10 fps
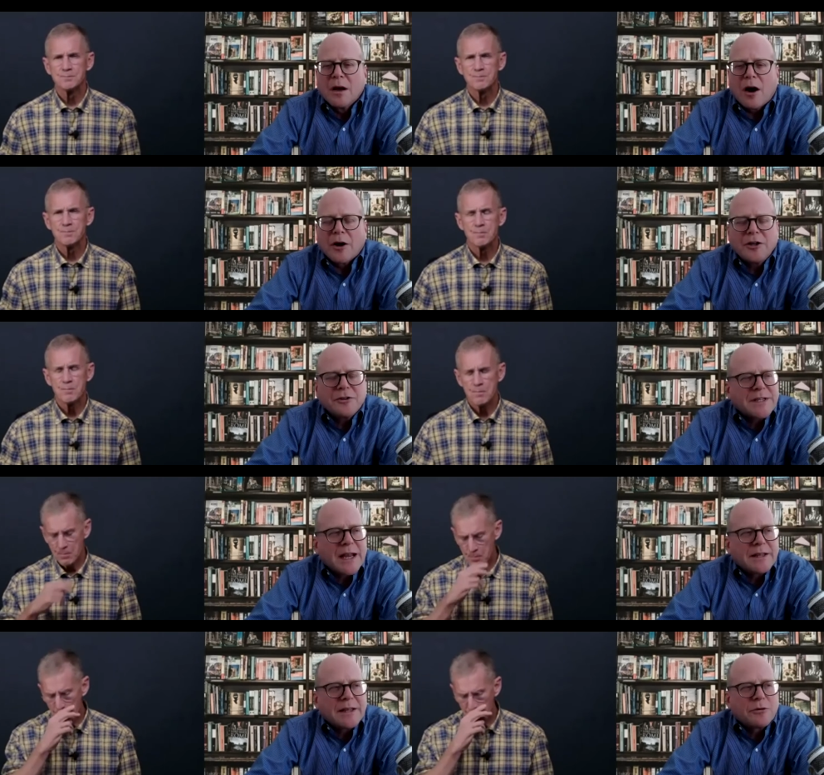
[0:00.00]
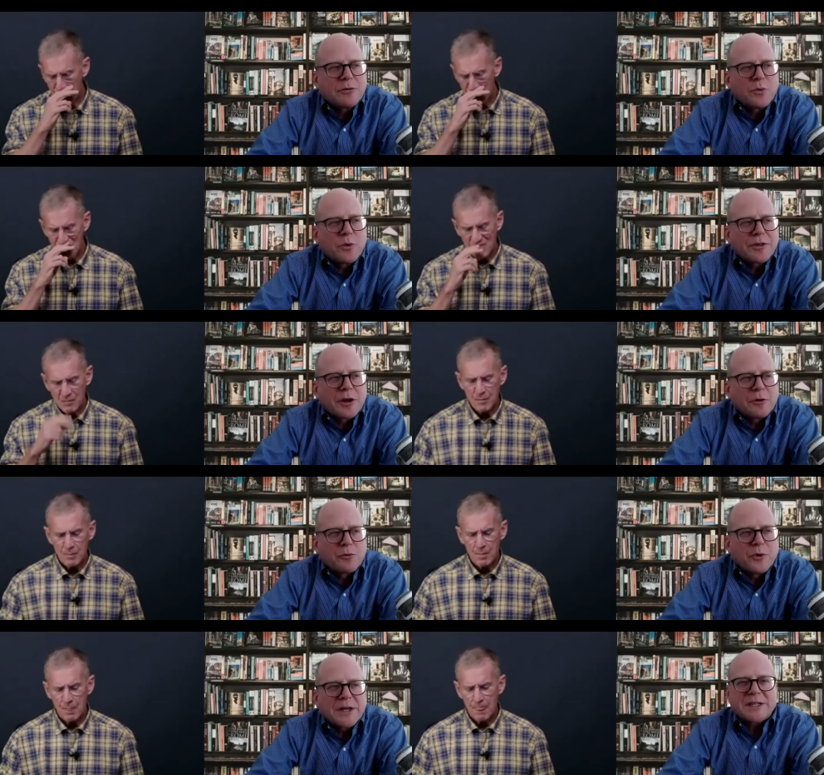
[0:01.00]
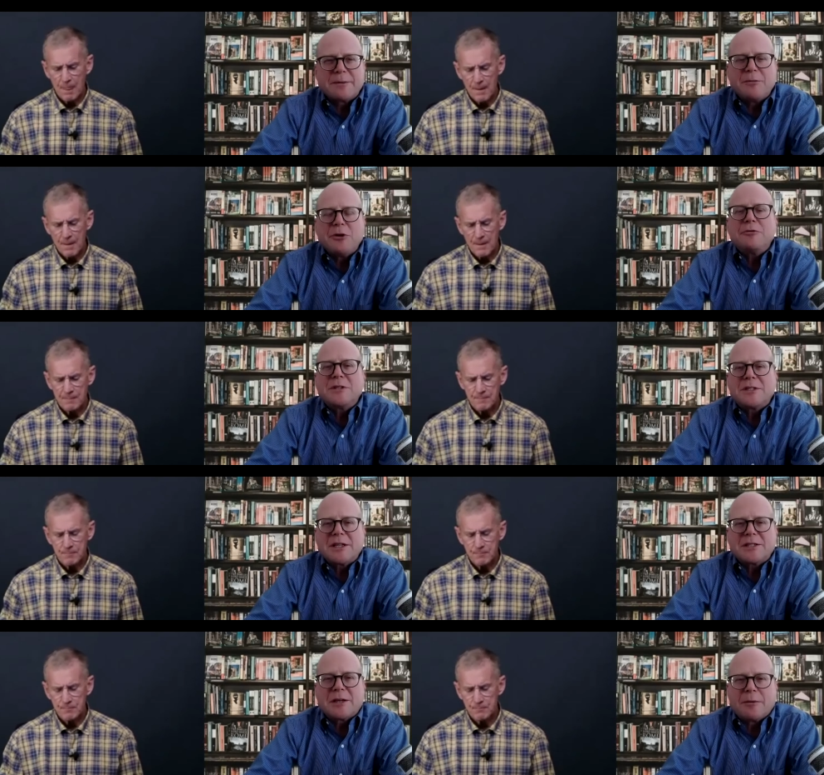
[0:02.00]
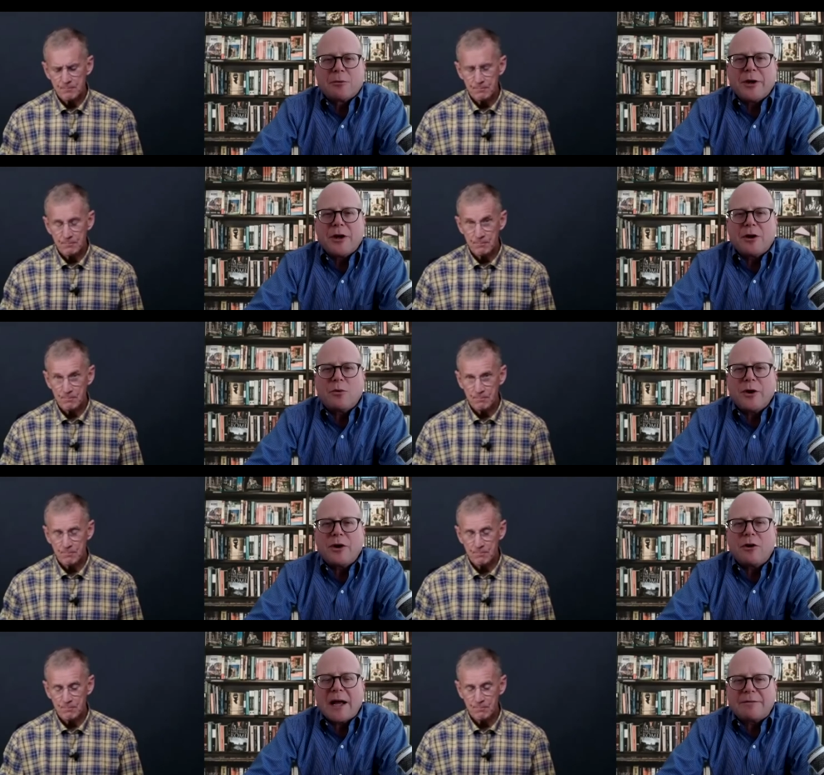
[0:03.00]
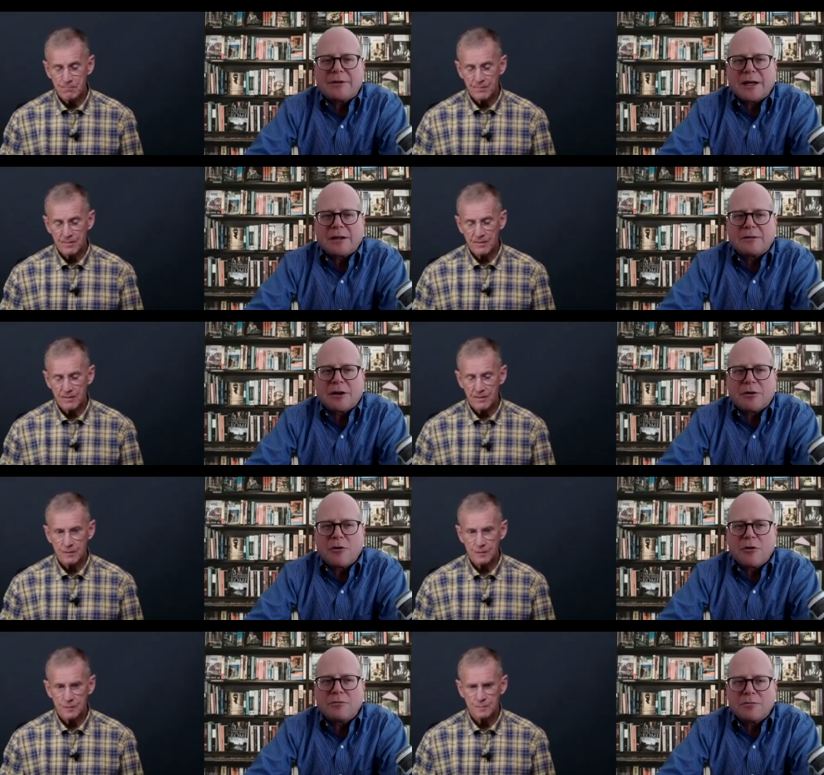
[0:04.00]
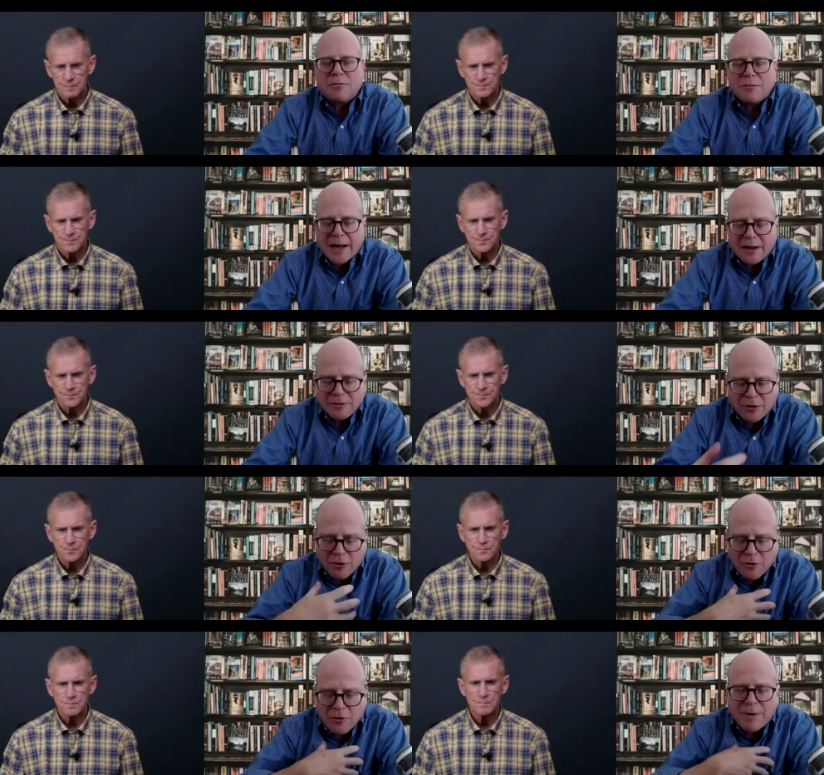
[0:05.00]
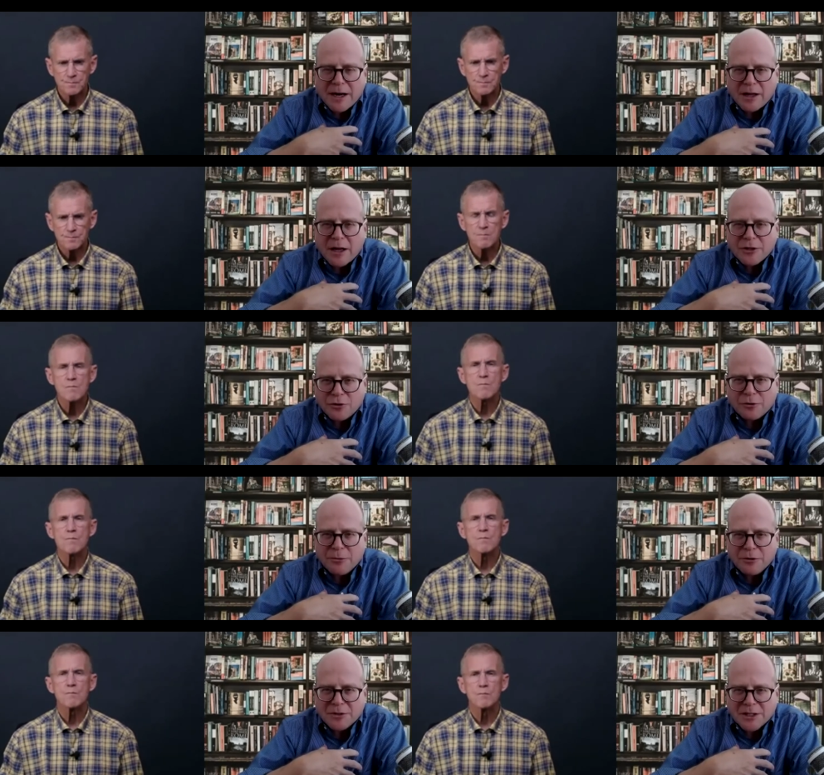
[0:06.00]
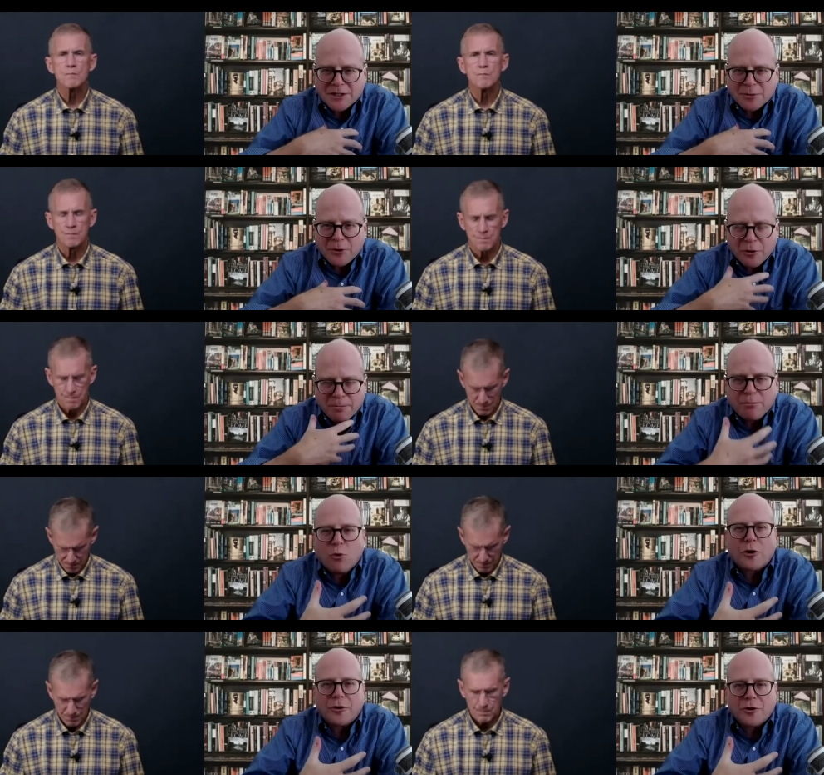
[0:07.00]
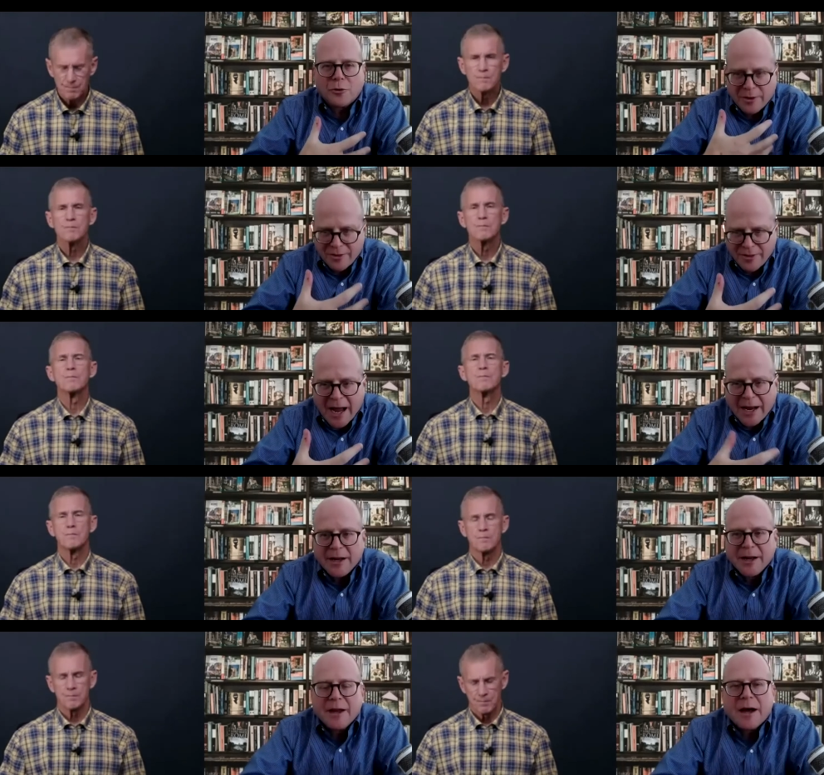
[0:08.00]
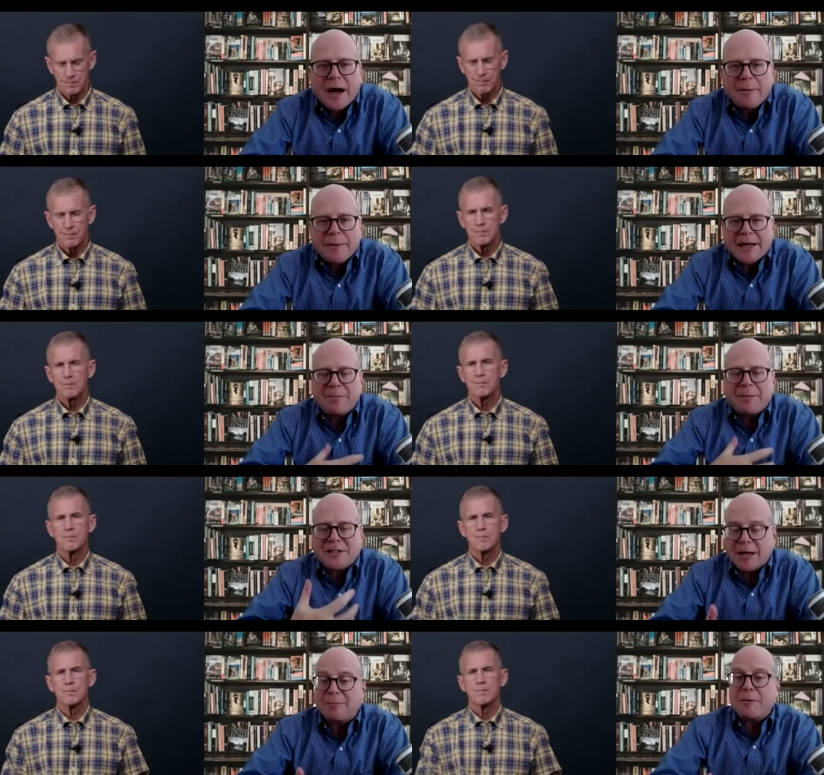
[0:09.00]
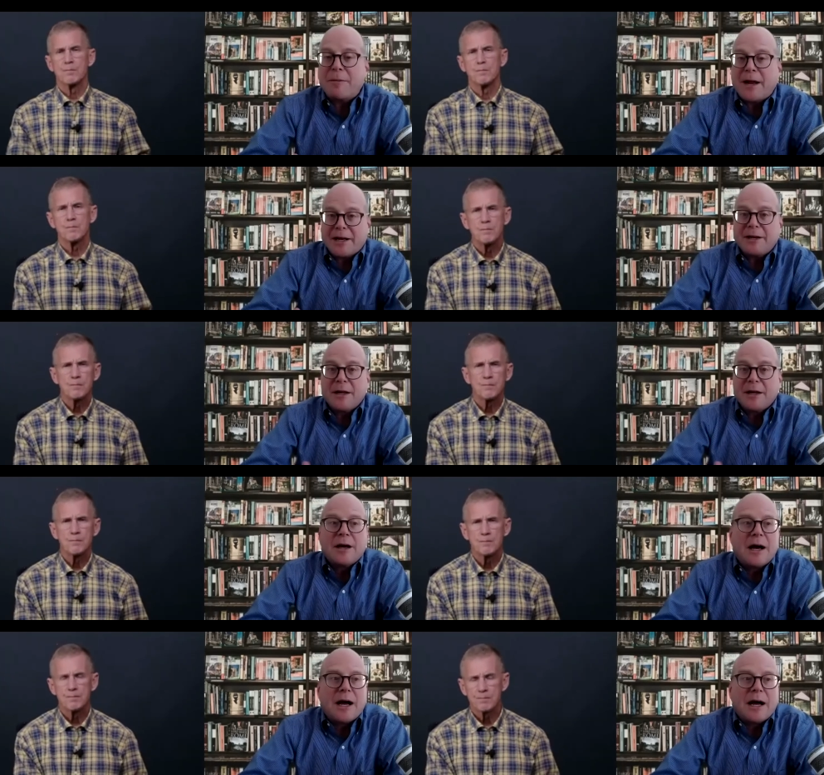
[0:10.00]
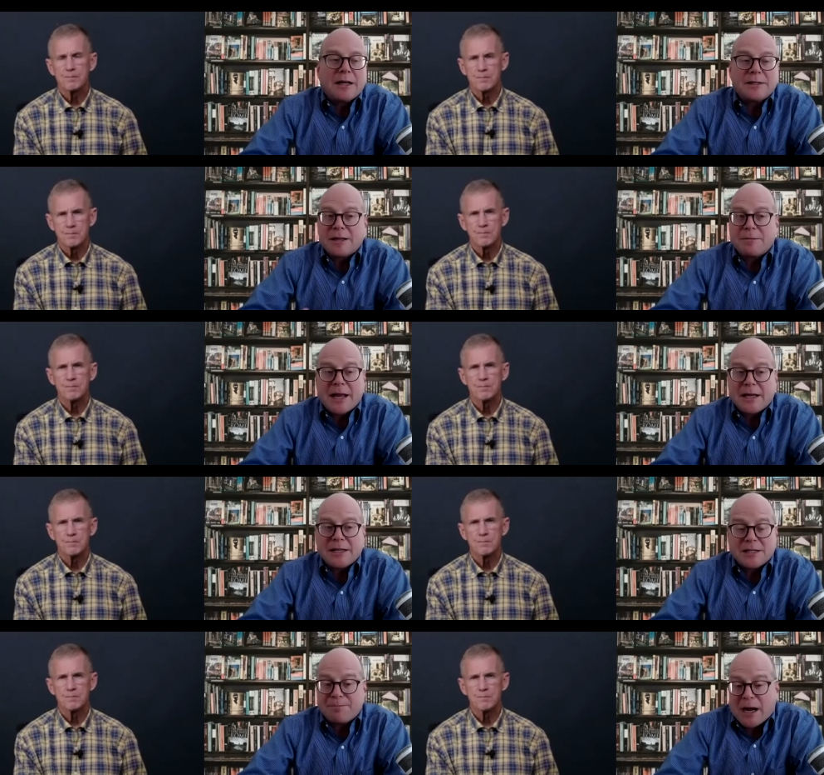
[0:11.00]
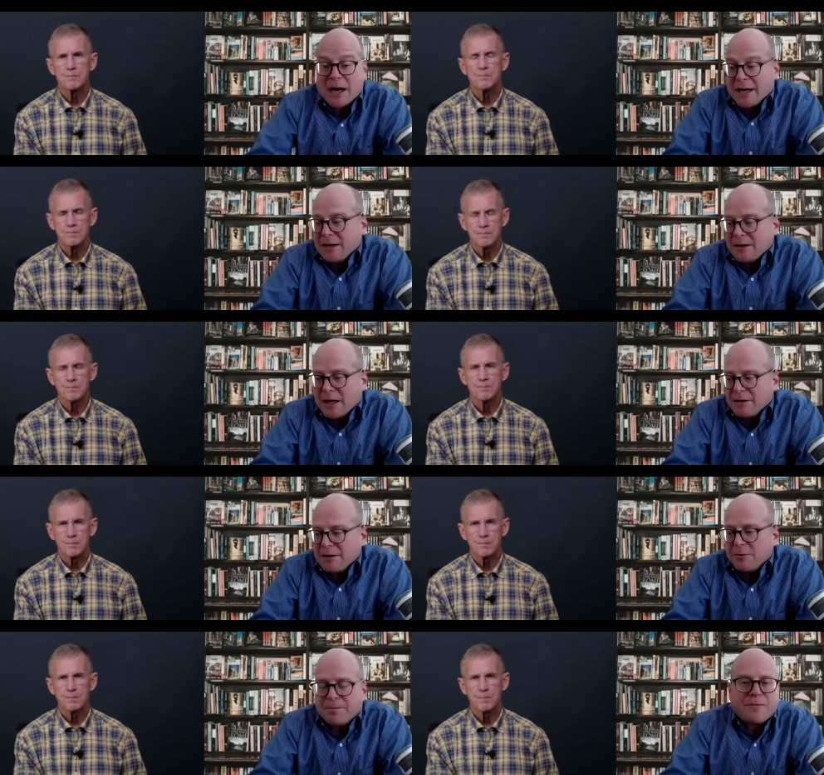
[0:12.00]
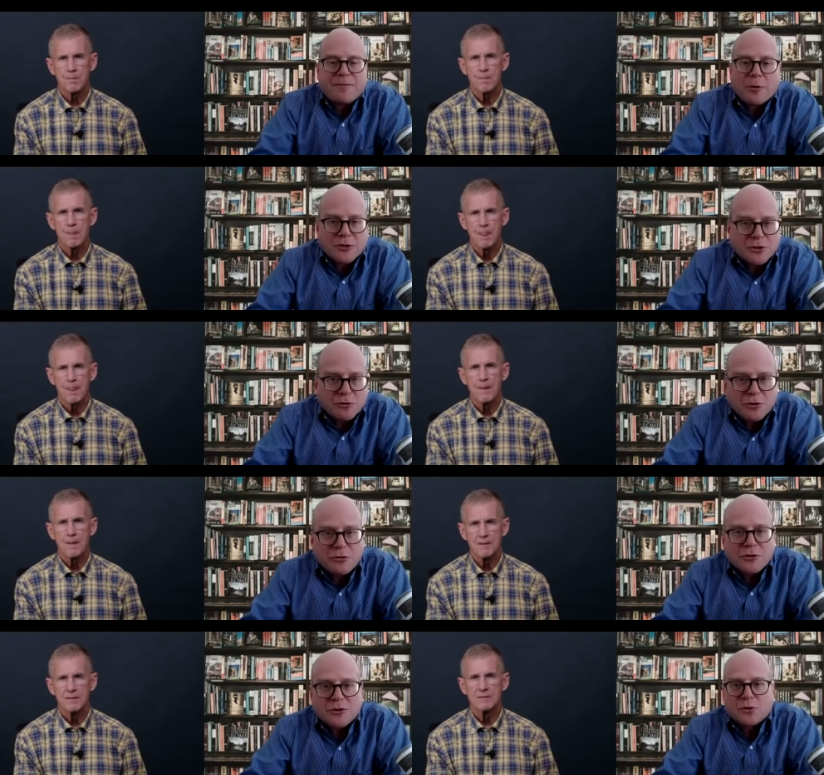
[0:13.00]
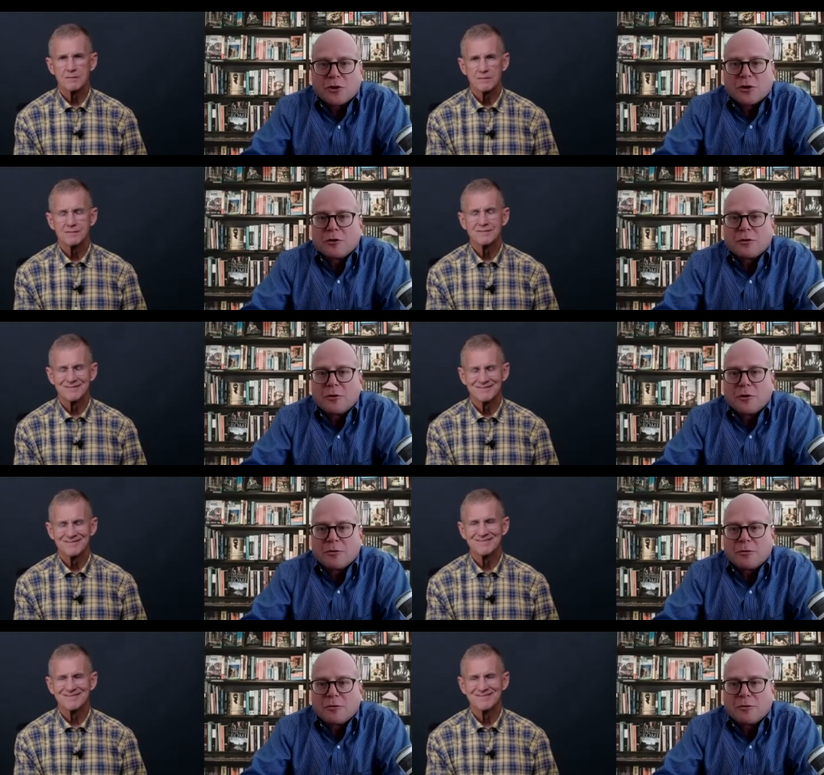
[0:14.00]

Speaker 1: Are you saying though, with a risk immune system, and we all we all have like like our own you know our own biological immune system. We are born with that. Um, it can be supplemented uh, in some cases by uh, you know pharmaceuticals or, or